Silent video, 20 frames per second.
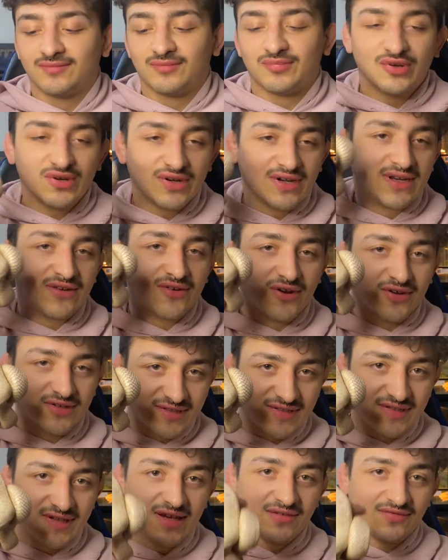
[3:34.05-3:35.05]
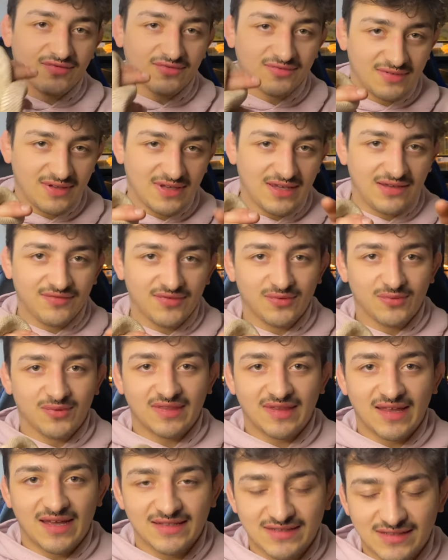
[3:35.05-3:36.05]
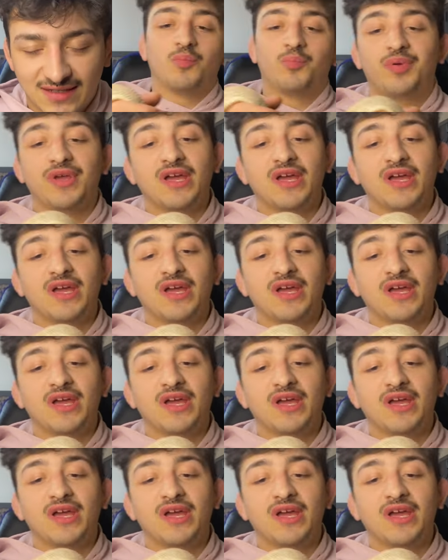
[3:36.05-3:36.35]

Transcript: pretty darn safe, even with that said.